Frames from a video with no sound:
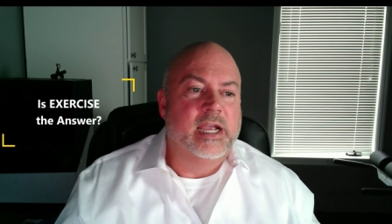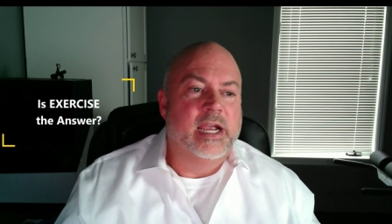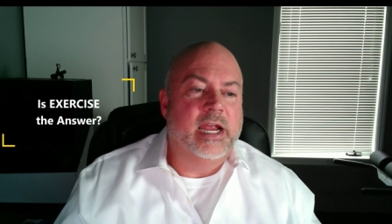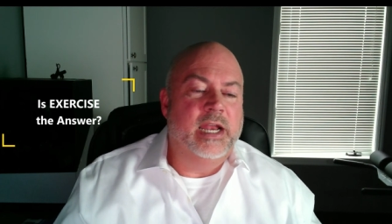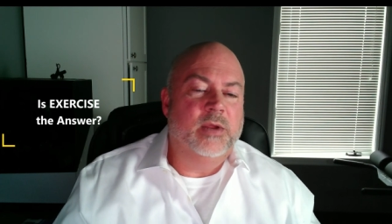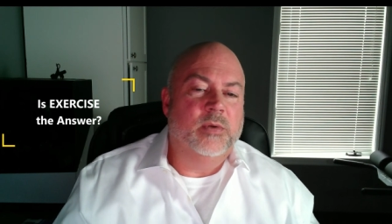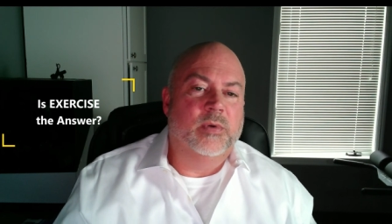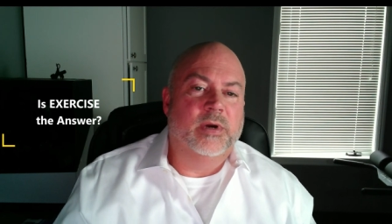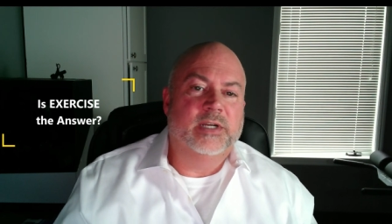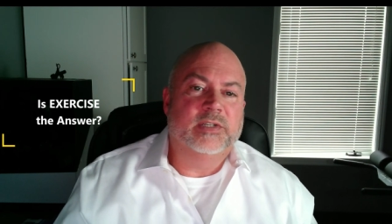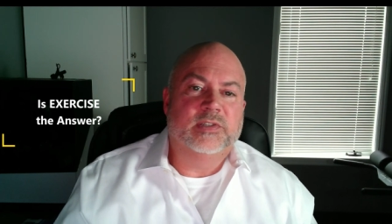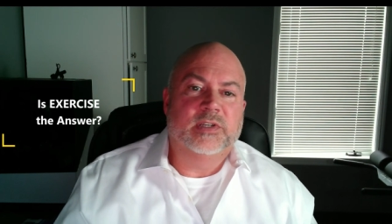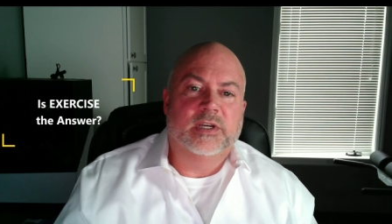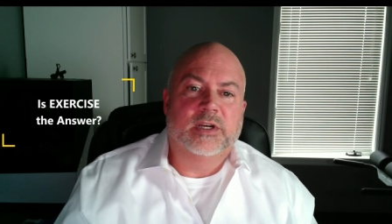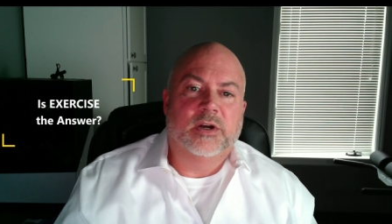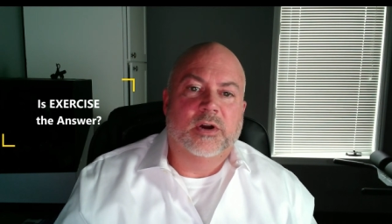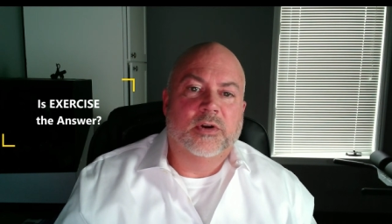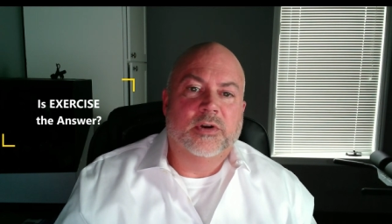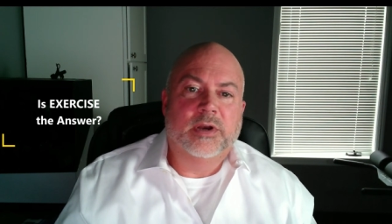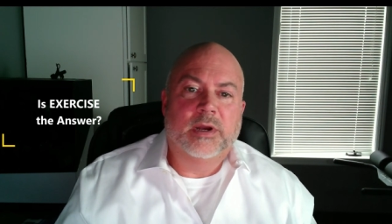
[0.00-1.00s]
Anyways,
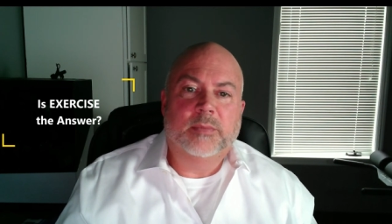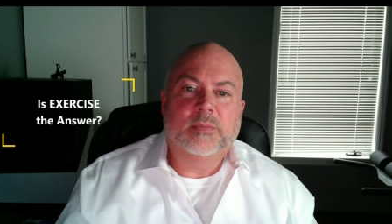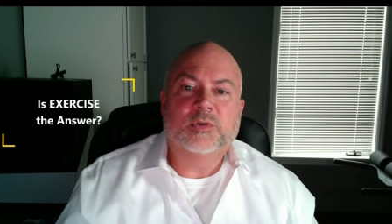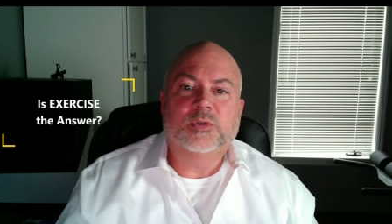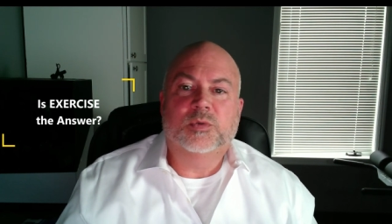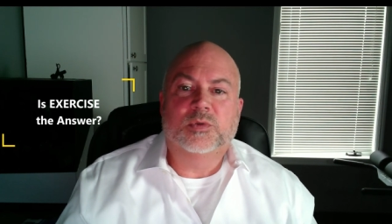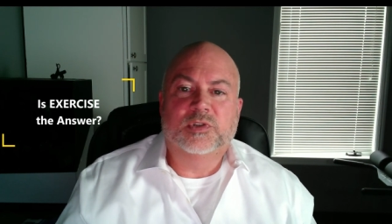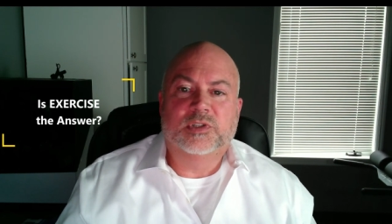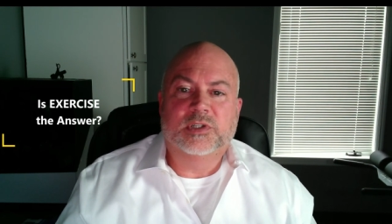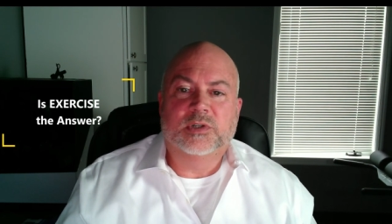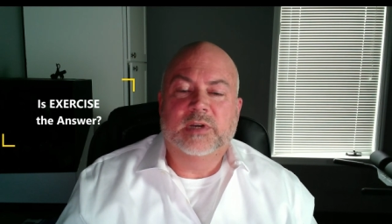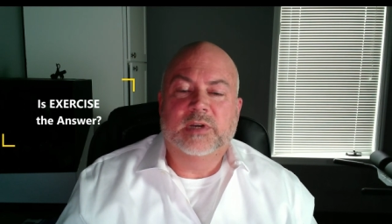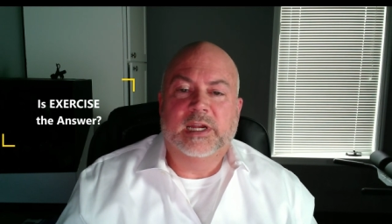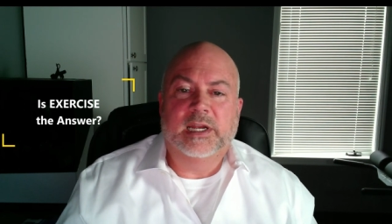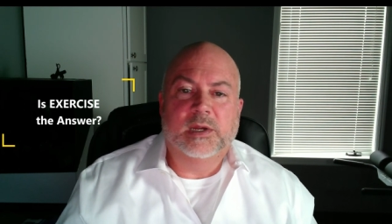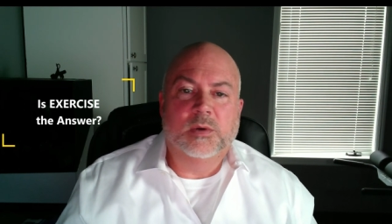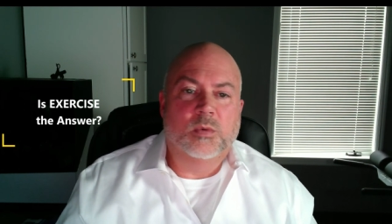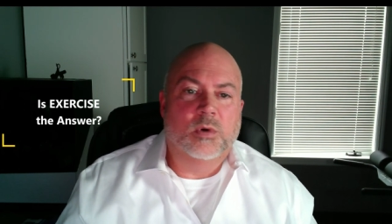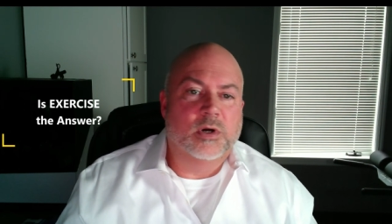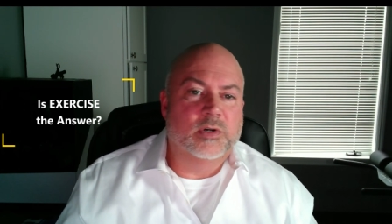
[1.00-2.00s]
her numbers were still
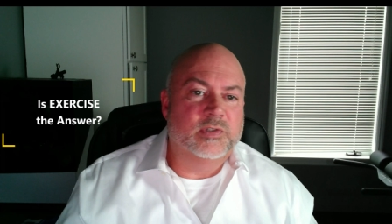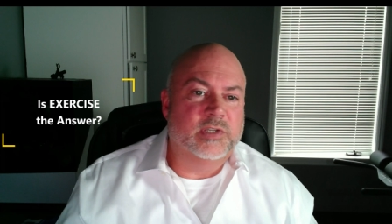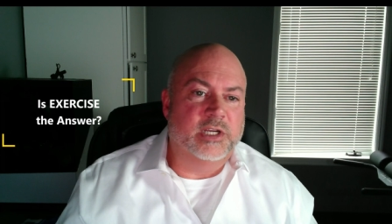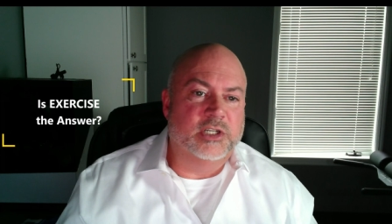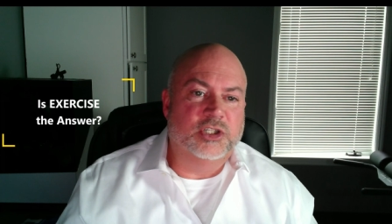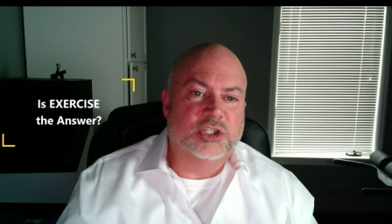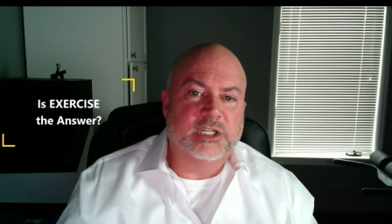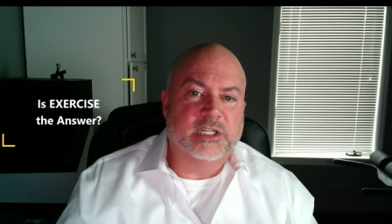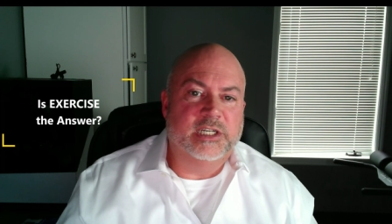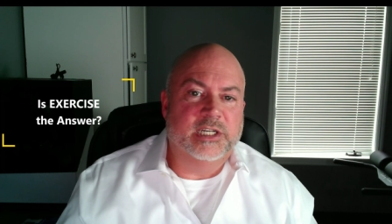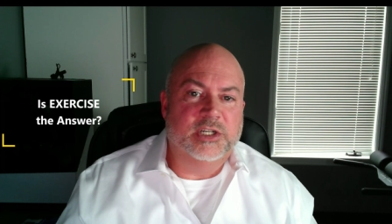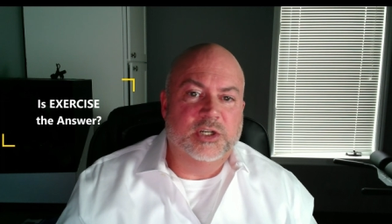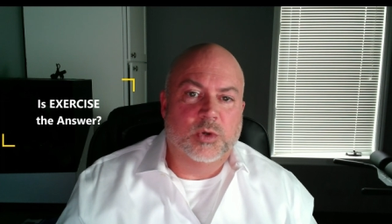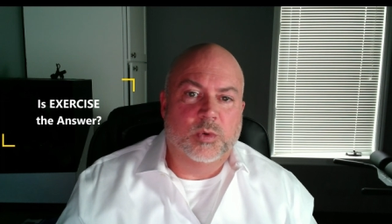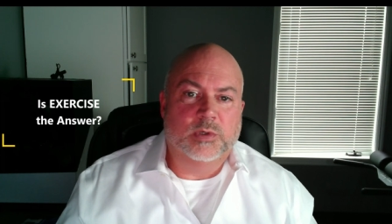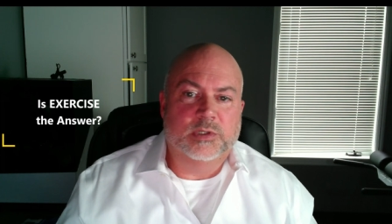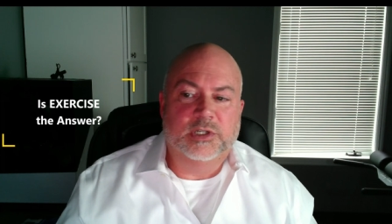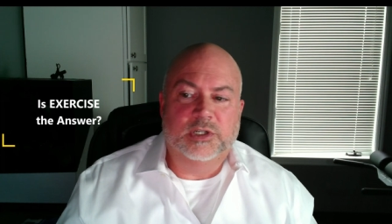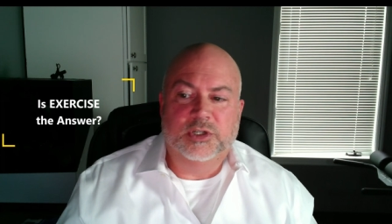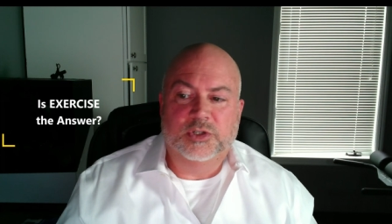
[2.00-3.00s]
getting worse and she didn't know
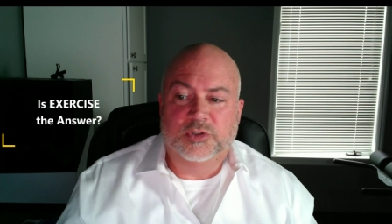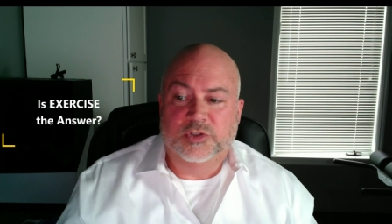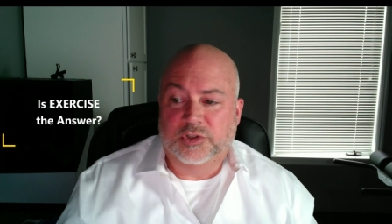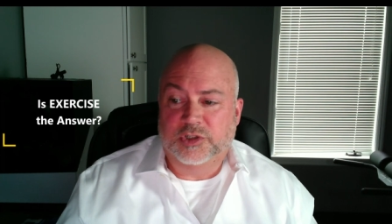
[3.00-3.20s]
what to do.